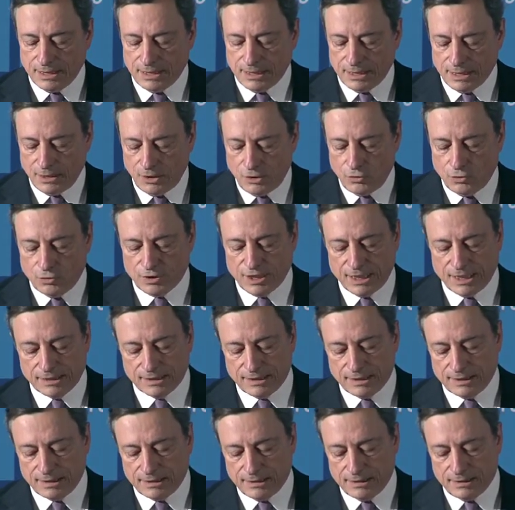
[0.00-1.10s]
Looking at
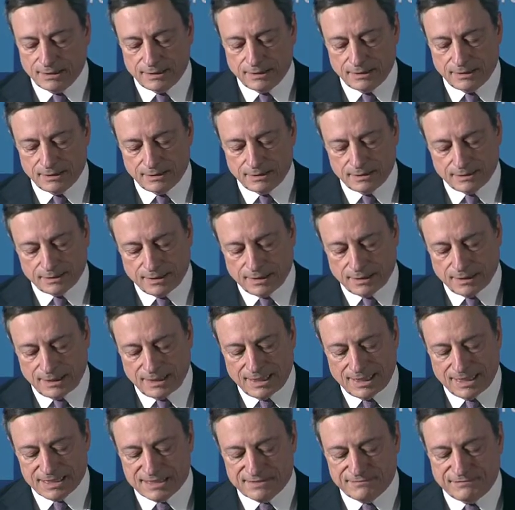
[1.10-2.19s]
the
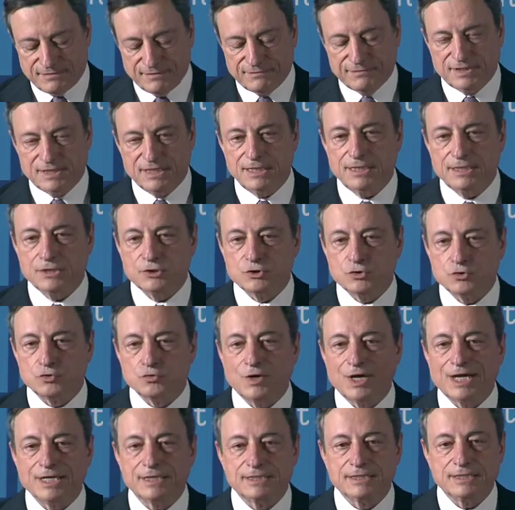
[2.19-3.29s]
last 15 to
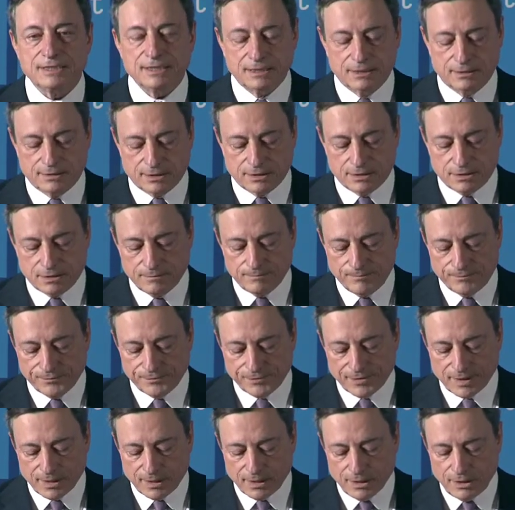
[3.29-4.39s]
20 years,
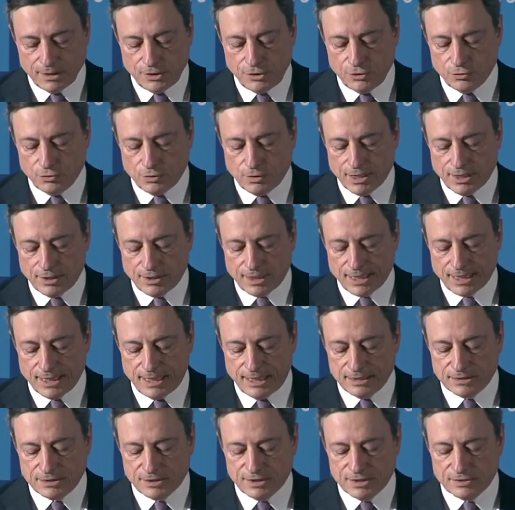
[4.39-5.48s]
euro area
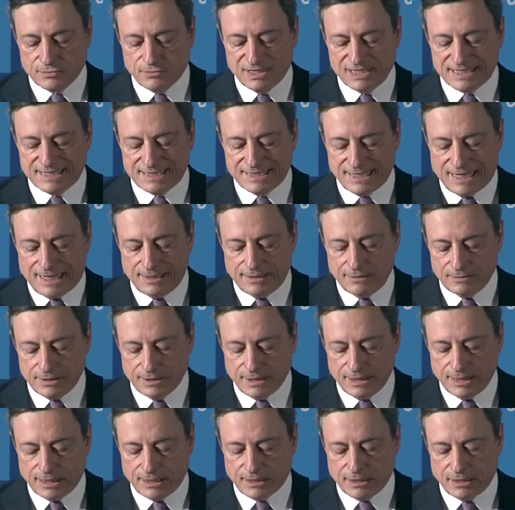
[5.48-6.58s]
countries with
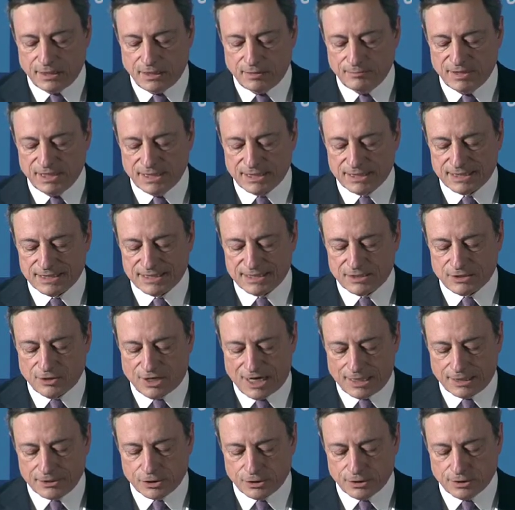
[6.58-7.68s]
sound economic
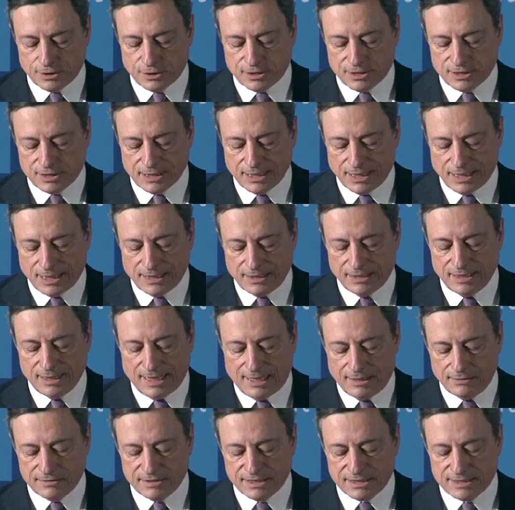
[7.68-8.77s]
structures at the
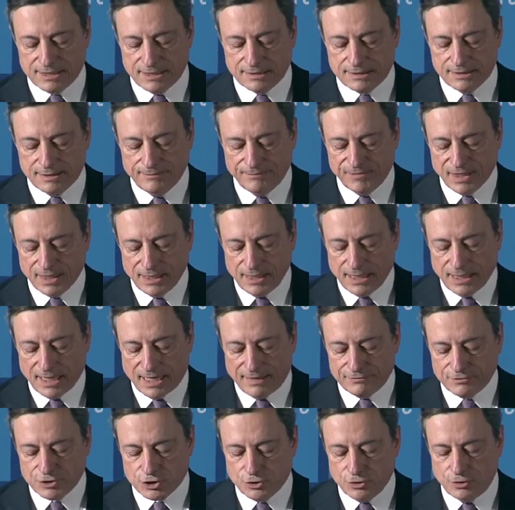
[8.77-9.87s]
outset
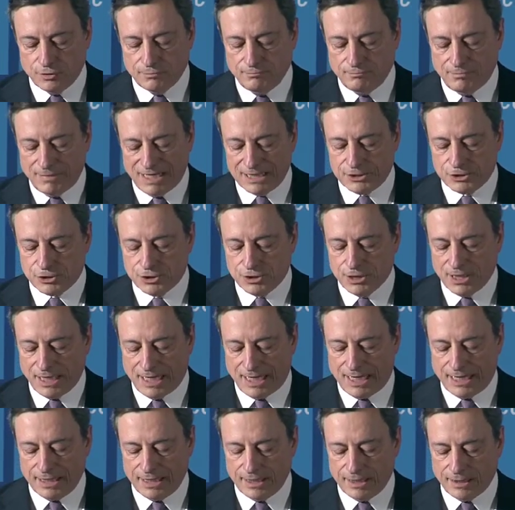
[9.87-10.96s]
have shown much
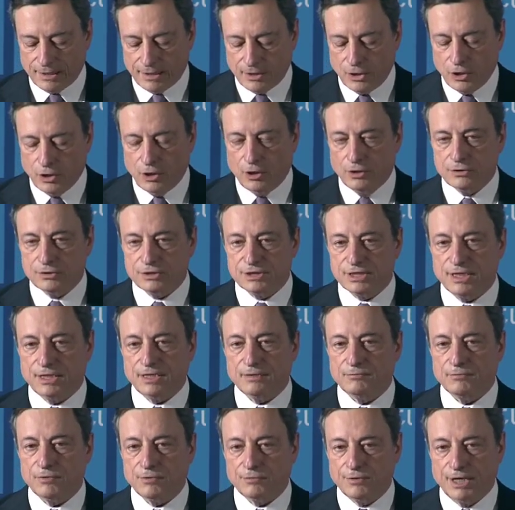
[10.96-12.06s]
higher
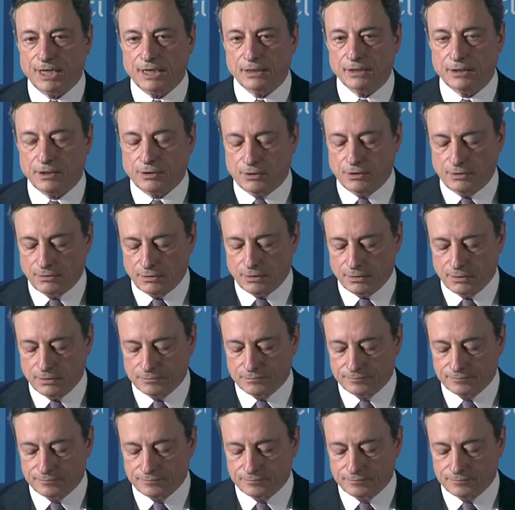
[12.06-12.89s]
long-term real growth.